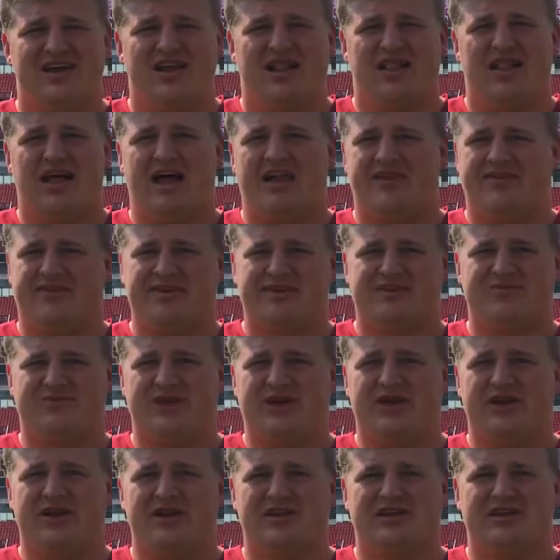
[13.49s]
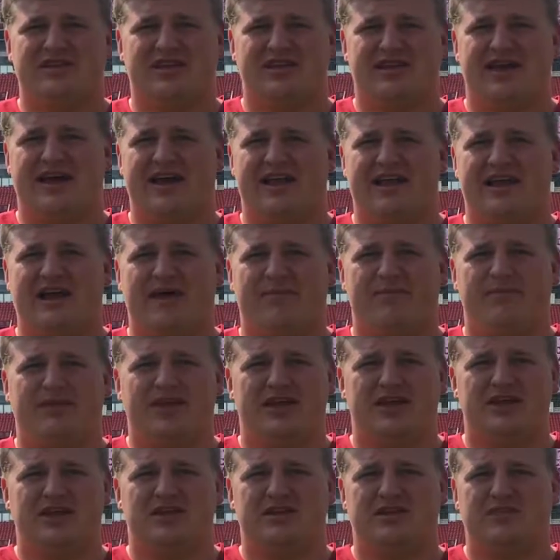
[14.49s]
lot of experience and a lot of
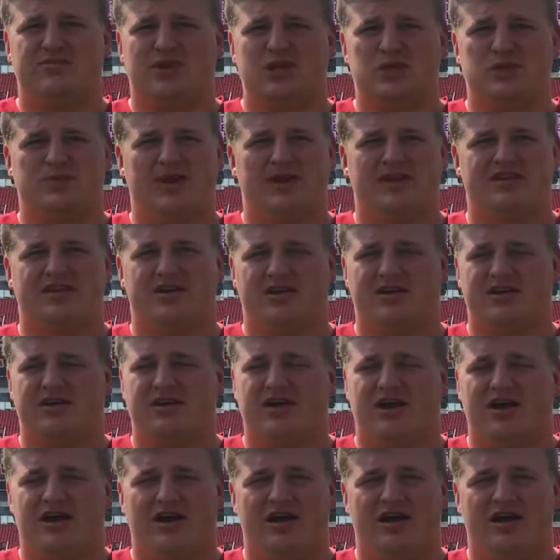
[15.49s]
competition, which makes our